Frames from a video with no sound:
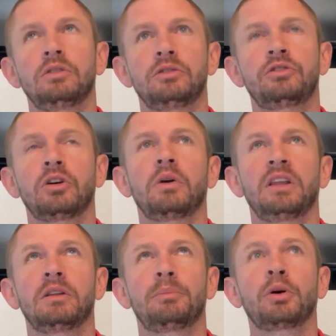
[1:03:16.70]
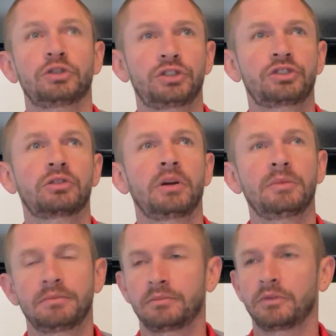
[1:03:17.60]
So in the purchase
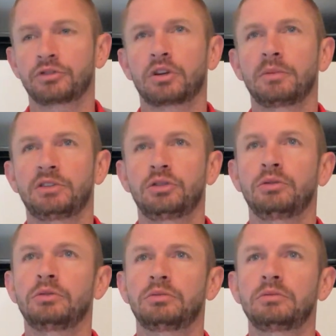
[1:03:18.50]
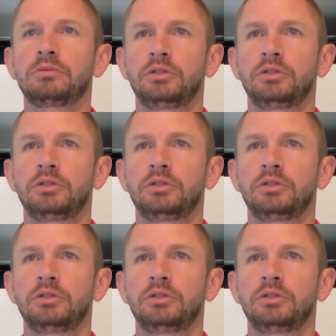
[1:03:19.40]
agreement, there's going to be two.